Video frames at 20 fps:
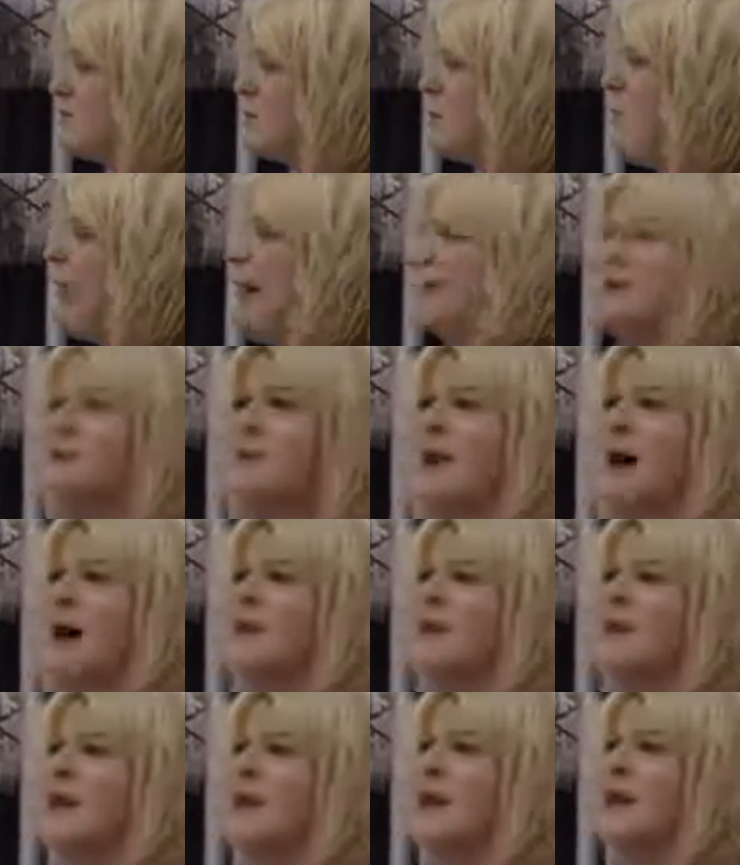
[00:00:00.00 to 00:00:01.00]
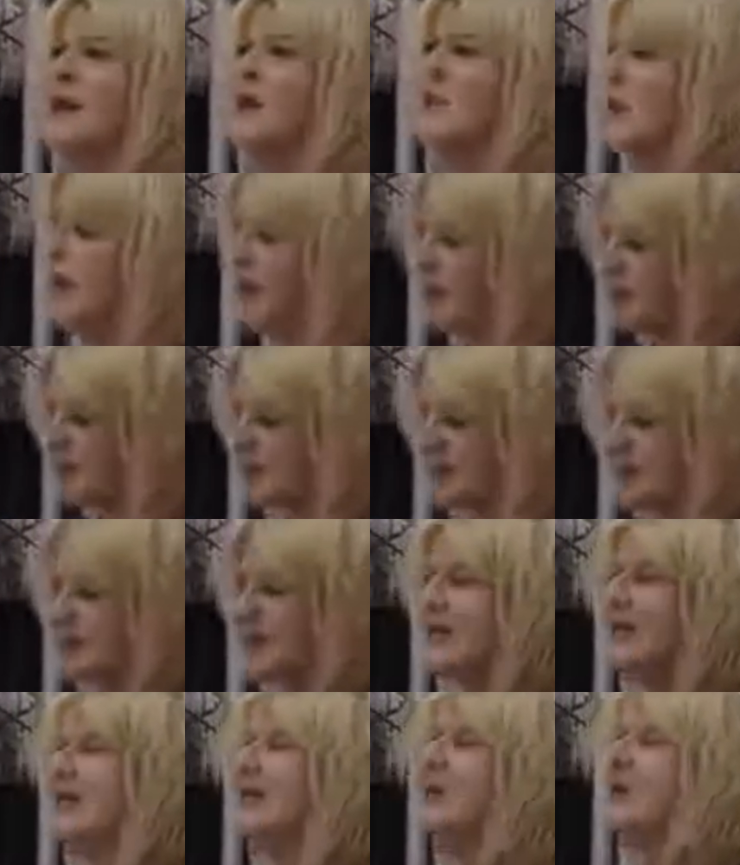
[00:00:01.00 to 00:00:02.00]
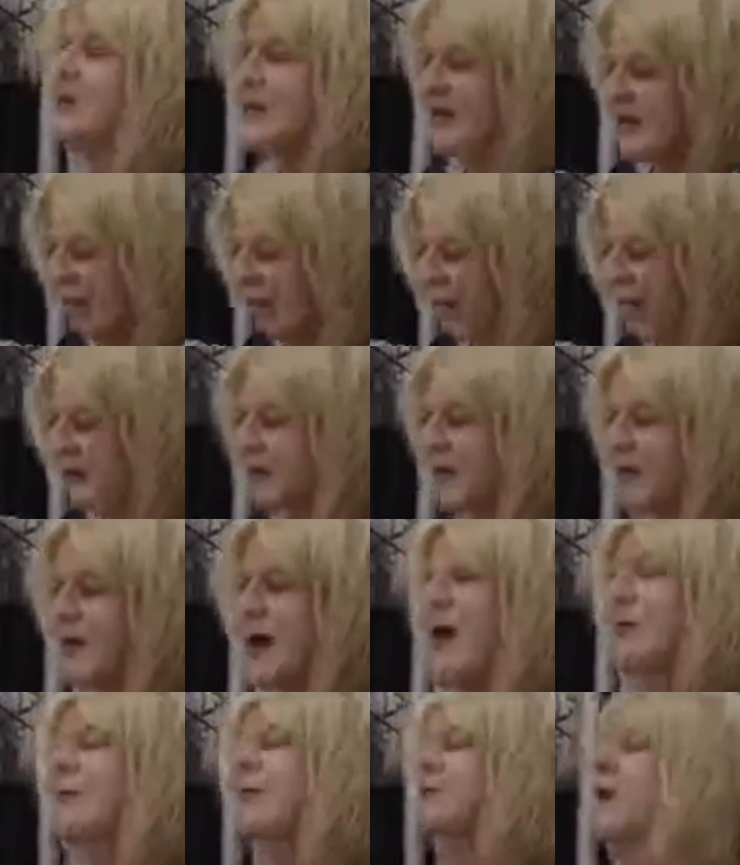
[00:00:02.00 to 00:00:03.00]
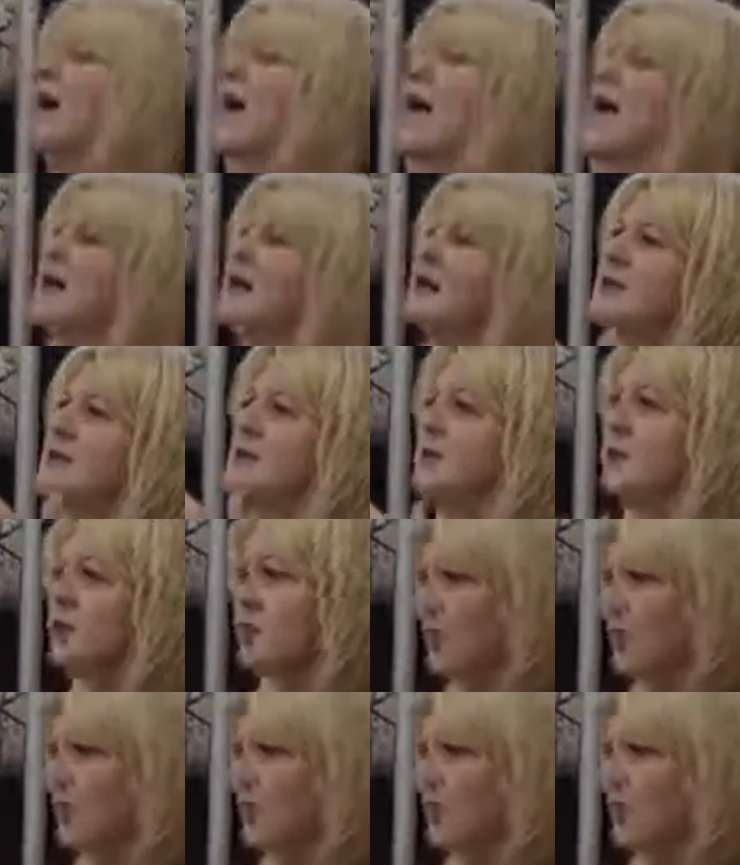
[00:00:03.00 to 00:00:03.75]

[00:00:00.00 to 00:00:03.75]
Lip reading: wind the bobbin in any way and stick it in your bobbin and